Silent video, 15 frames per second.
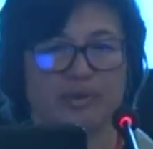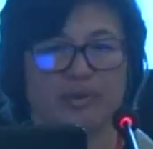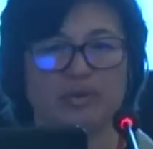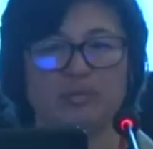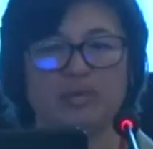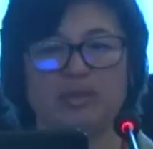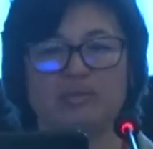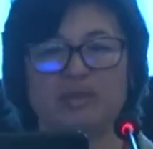
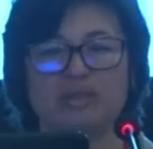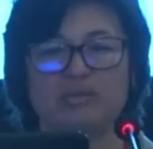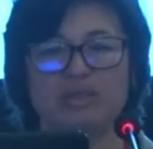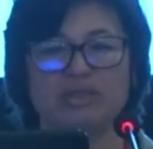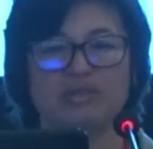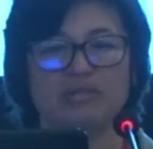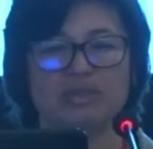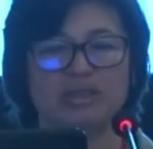we
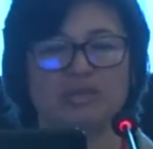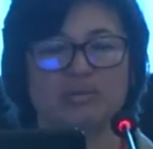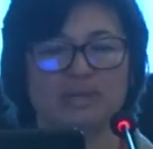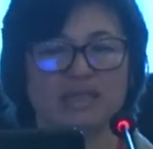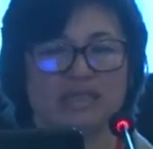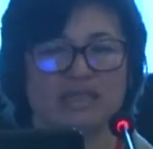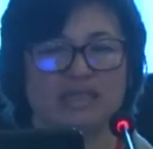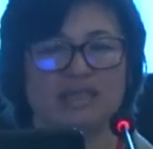request to
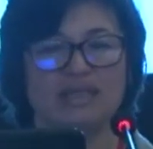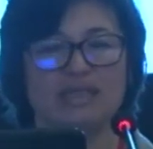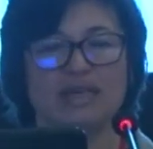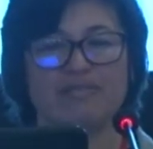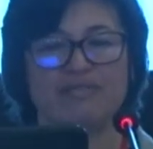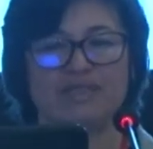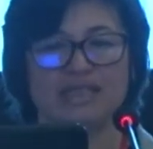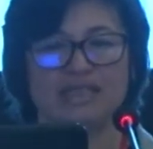increase the
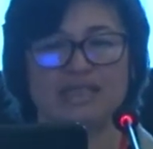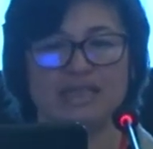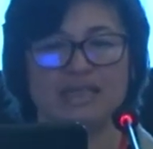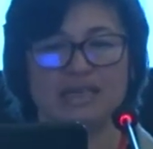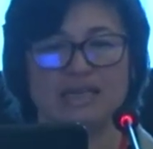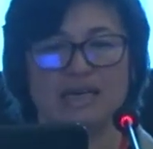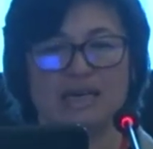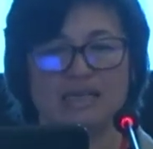
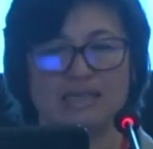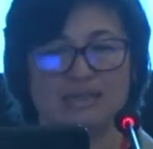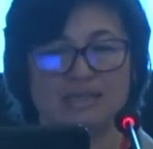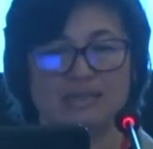FSD as